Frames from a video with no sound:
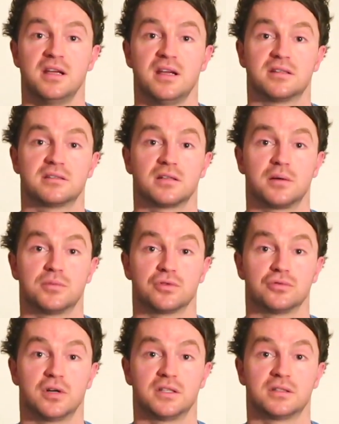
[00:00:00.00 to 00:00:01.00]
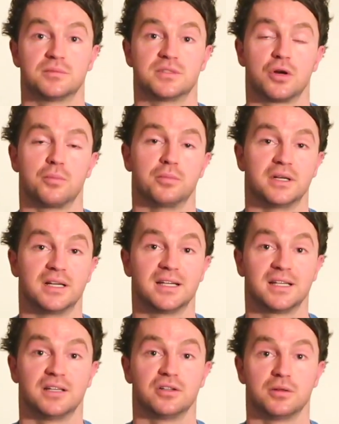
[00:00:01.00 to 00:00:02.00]
it's time to write them down, be
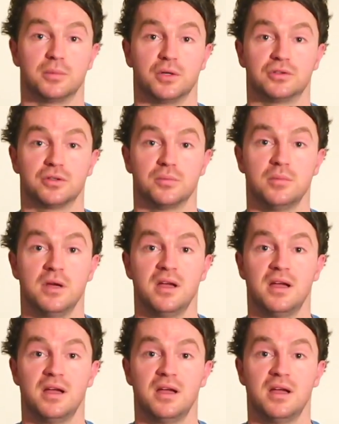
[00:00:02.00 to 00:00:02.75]
clear about them,